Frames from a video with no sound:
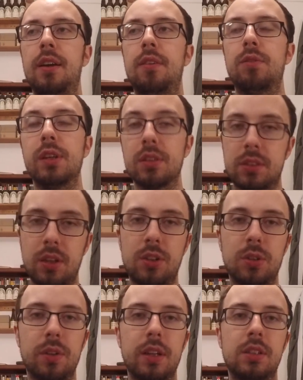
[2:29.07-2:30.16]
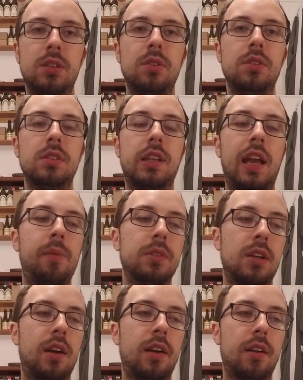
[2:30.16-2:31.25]
real social issues, games
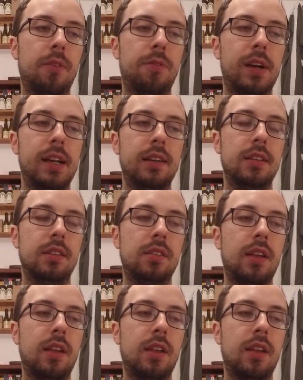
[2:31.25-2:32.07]
that aren't afraid to